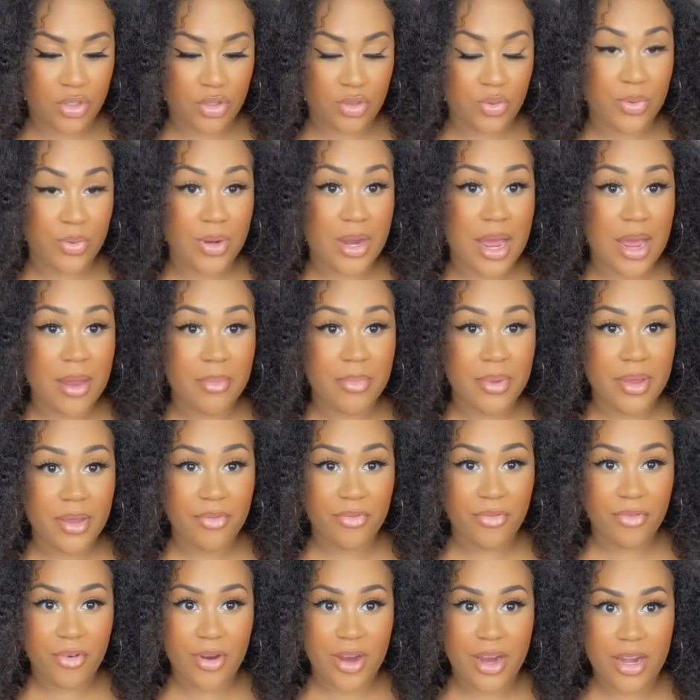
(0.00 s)
Do not be
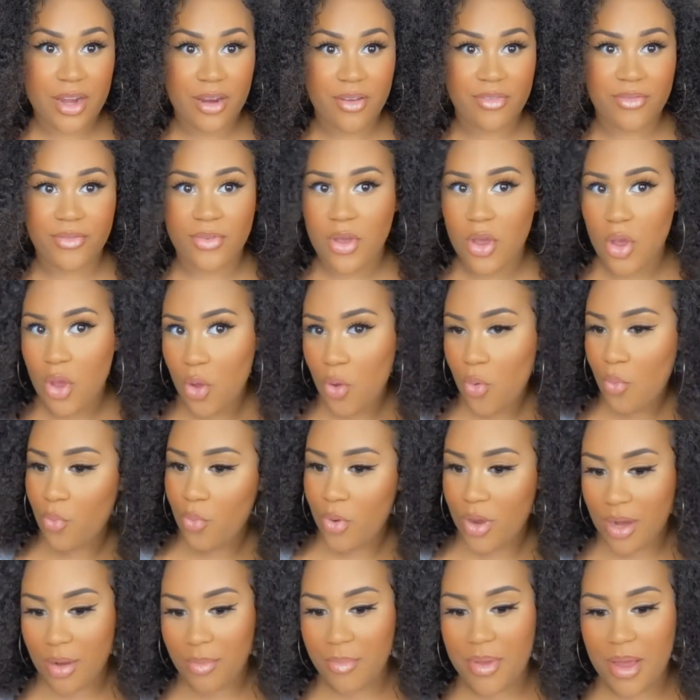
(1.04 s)
afraid of
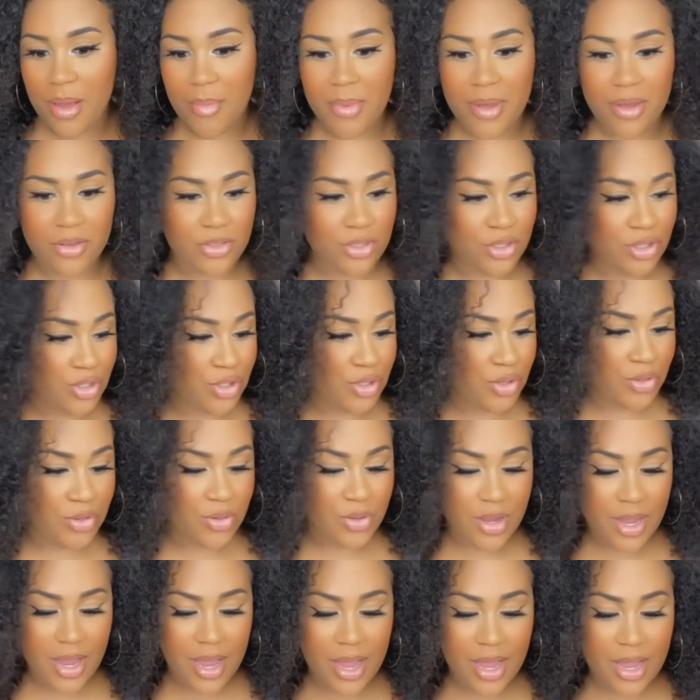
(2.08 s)
what I'm about to show
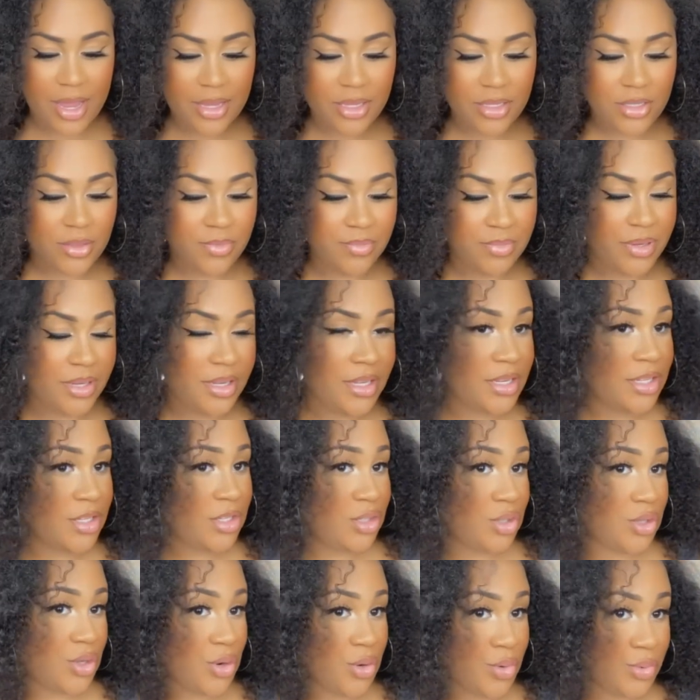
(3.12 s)
you guys. Please
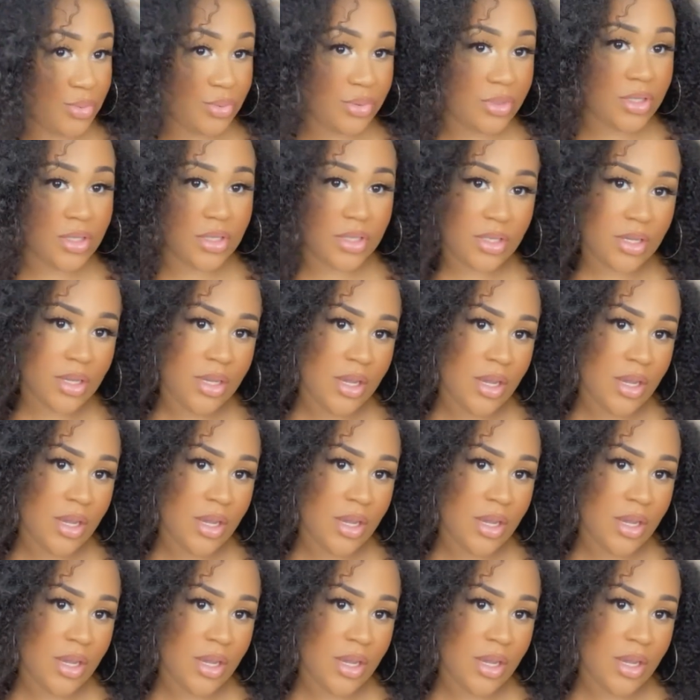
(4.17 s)
don't.